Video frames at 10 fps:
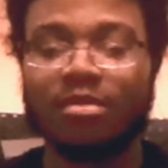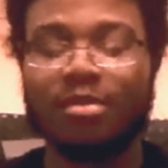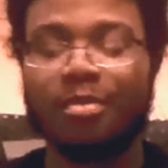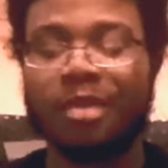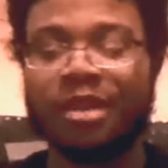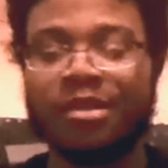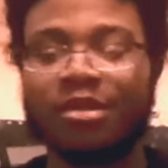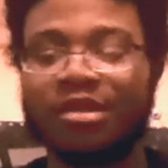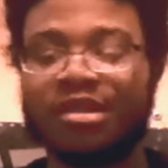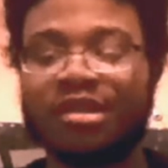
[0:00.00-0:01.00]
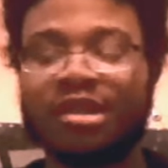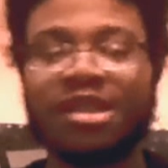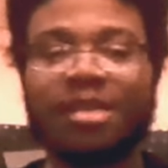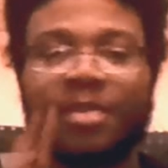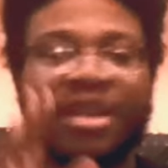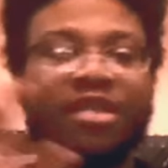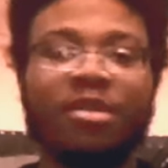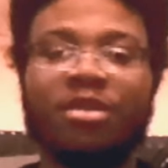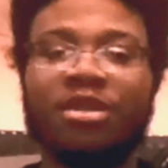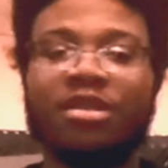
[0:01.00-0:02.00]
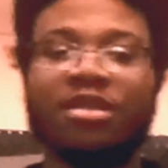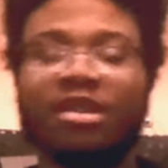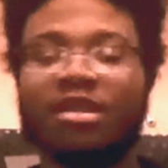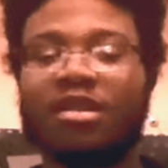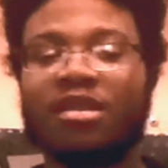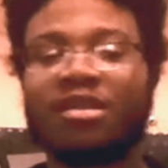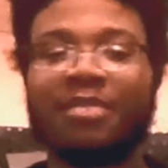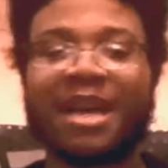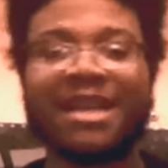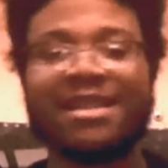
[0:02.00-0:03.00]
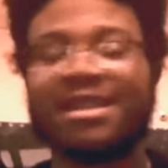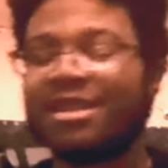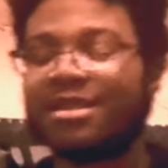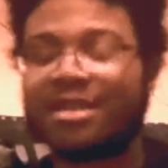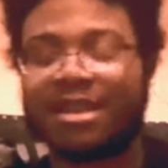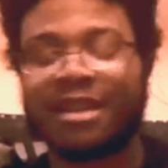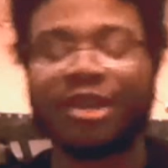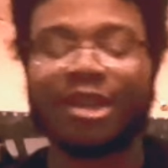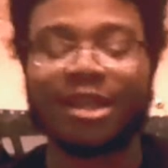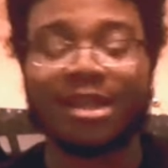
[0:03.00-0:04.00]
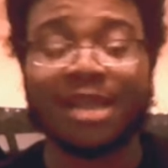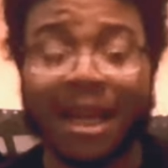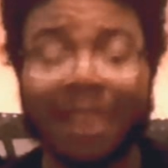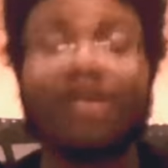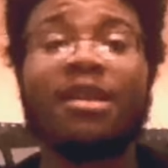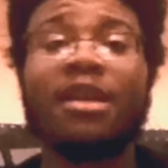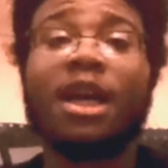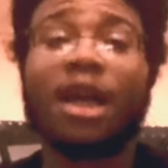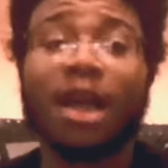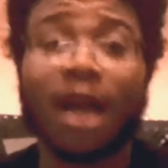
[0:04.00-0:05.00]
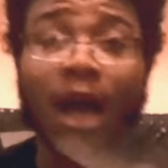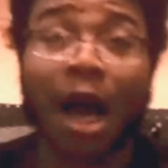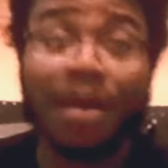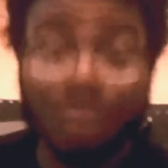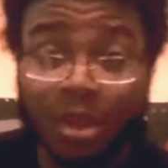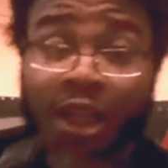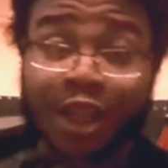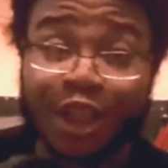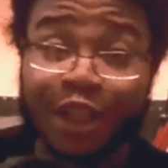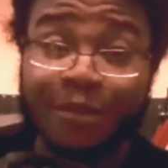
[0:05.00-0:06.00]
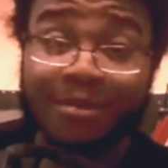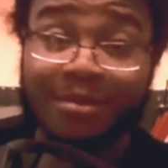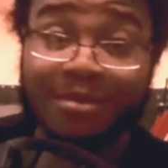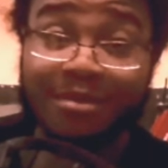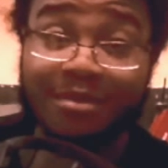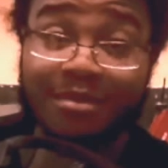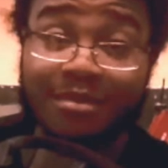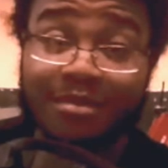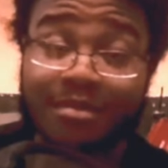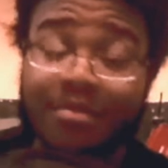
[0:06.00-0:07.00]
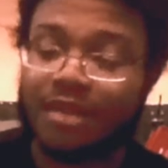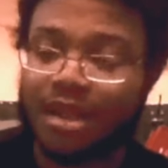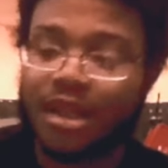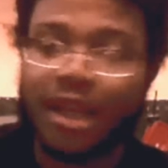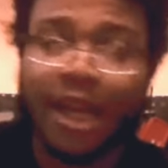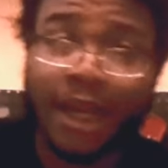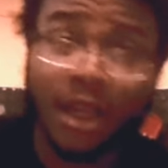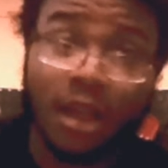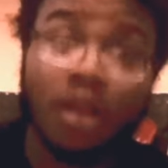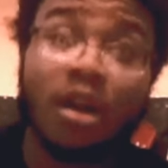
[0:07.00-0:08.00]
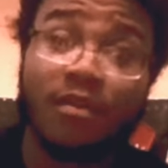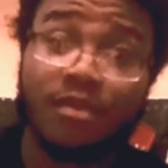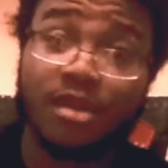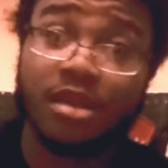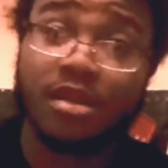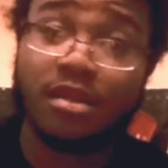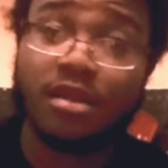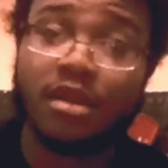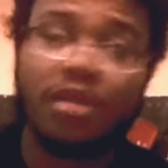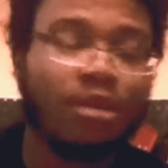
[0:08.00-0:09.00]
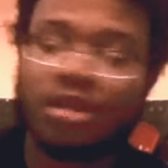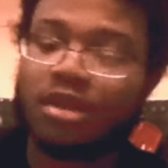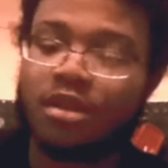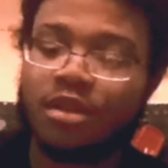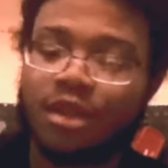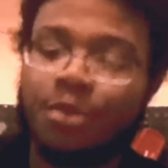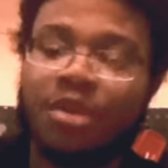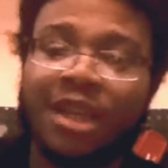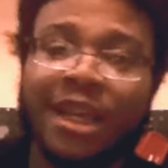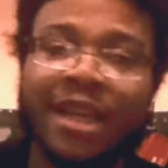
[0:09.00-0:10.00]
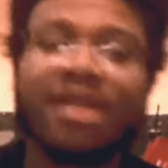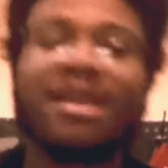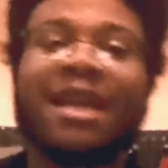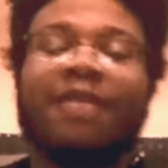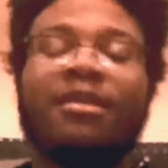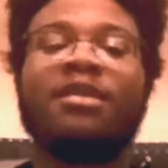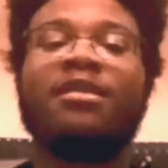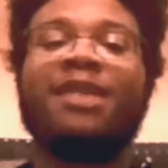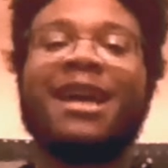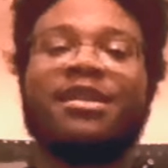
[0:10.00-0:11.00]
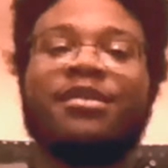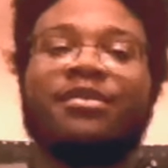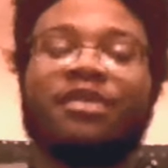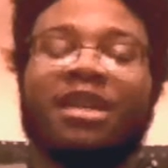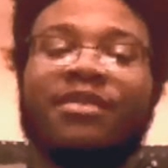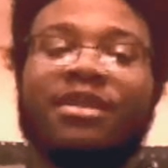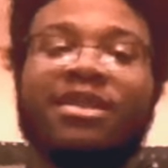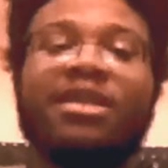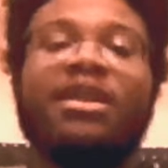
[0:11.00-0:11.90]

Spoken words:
pistol and speed loaders and all the magazines and everything aside, eye protection and gloves. Those are the two things that are going to last you forever.